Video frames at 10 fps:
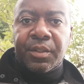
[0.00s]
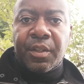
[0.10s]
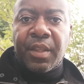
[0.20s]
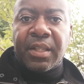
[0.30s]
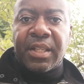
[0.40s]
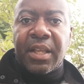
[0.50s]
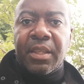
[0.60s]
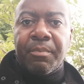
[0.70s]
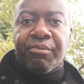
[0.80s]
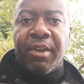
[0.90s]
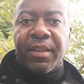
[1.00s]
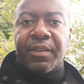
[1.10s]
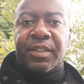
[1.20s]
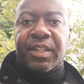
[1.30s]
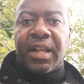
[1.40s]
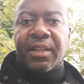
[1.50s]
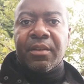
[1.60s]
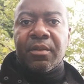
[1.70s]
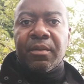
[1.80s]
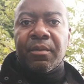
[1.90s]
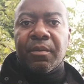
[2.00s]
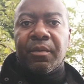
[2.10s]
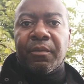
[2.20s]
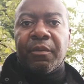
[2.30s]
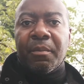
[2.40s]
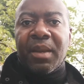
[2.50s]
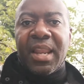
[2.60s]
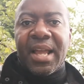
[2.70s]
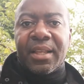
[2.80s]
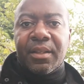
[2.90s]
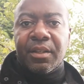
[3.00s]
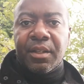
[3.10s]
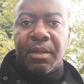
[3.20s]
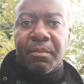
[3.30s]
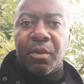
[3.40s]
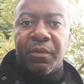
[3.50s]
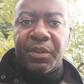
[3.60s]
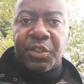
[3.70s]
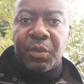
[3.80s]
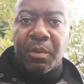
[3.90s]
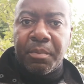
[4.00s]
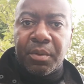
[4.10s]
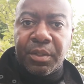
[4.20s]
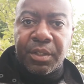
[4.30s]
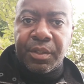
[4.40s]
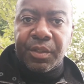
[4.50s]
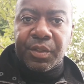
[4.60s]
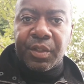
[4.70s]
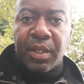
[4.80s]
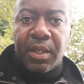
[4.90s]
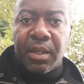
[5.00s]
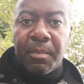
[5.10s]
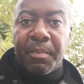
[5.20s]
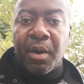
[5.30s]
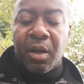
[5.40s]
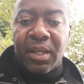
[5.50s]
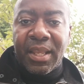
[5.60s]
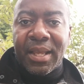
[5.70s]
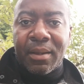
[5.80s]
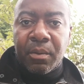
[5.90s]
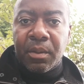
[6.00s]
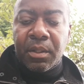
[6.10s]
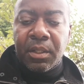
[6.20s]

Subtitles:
So that's how you break the cycle from lack and move into abundance, partly how.